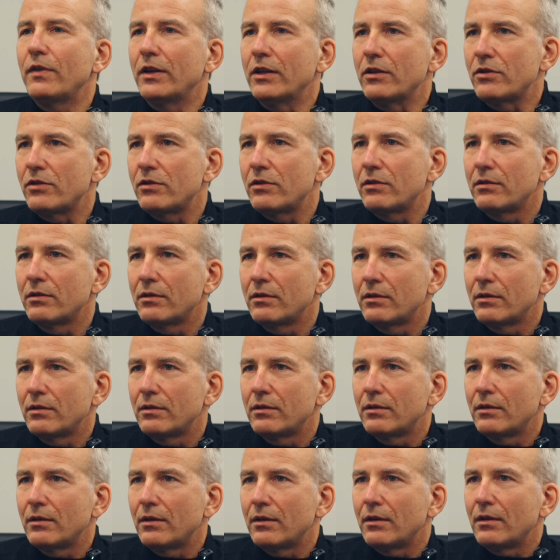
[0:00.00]
fish
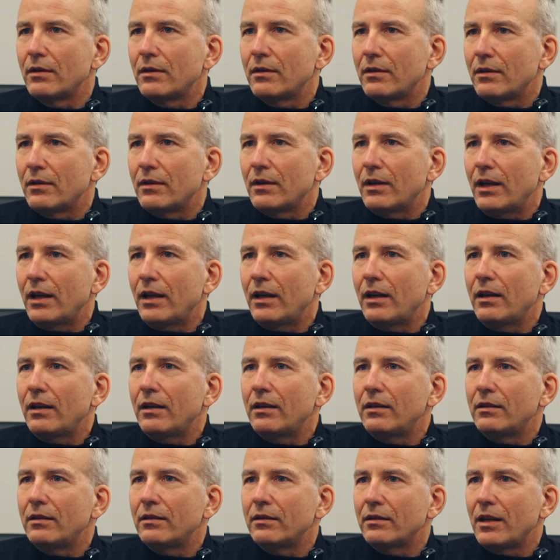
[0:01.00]

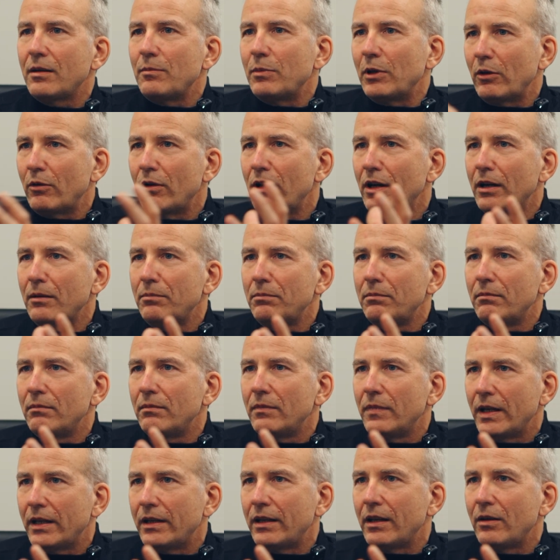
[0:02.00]
and they blow
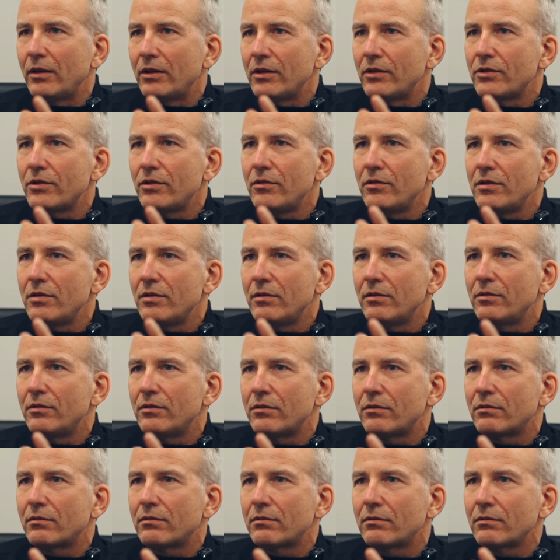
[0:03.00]
up, and then as soon as you
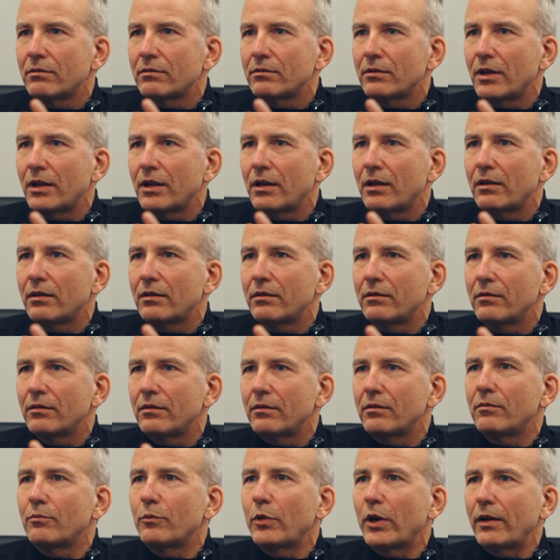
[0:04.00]
uh,
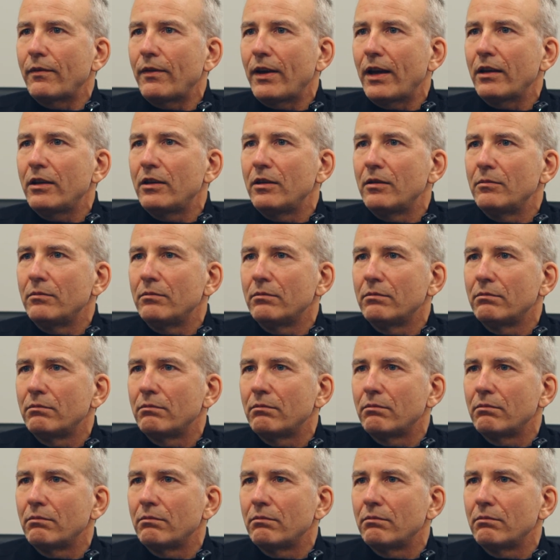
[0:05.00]
break vacuum,